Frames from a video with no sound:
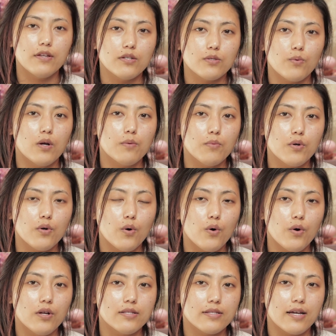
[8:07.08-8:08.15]
there is one more
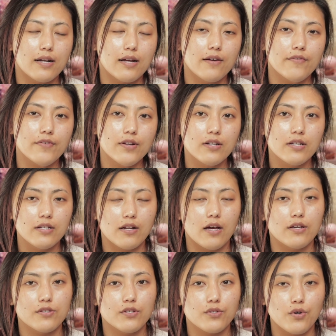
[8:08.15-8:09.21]
oil that I really
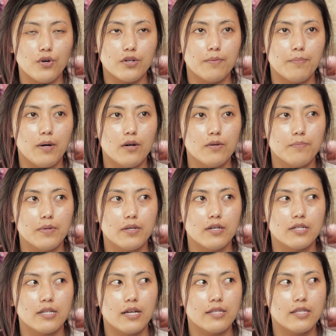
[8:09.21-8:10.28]
like to talk about
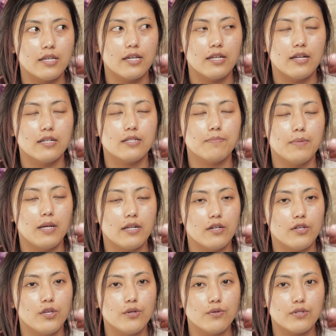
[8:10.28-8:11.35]
because I think it has made
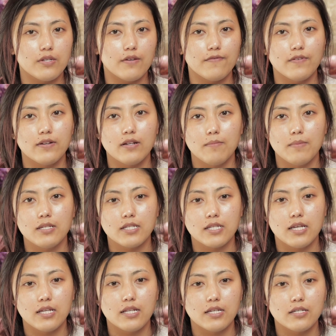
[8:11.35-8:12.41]
a huge difference in my skin